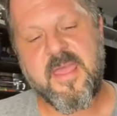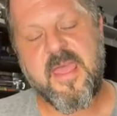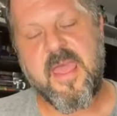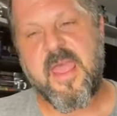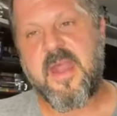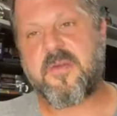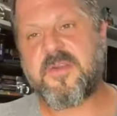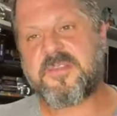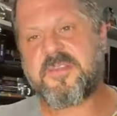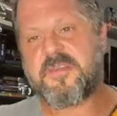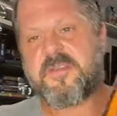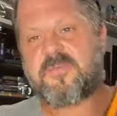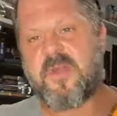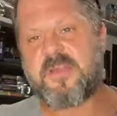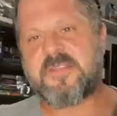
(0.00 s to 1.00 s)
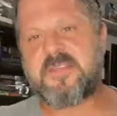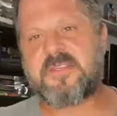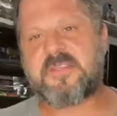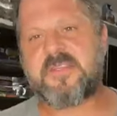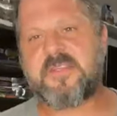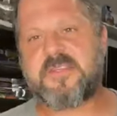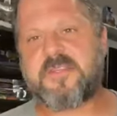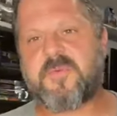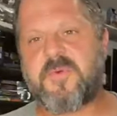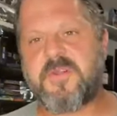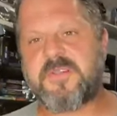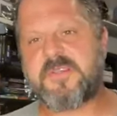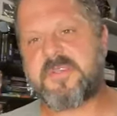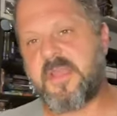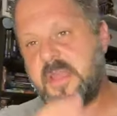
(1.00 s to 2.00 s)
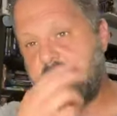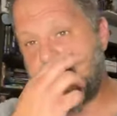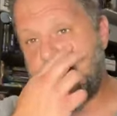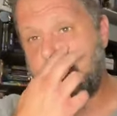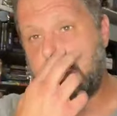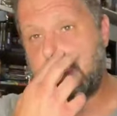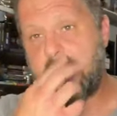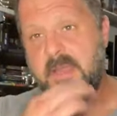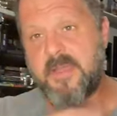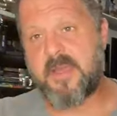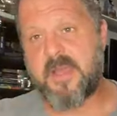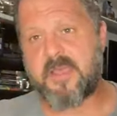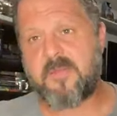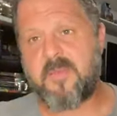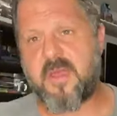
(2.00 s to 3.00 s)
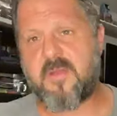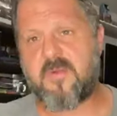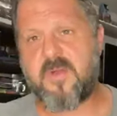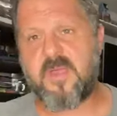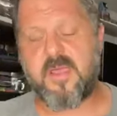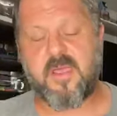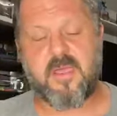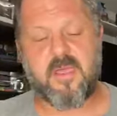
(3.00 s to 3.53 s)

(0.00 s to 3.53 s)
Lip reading: anyways, Rise of the Synths was a documentary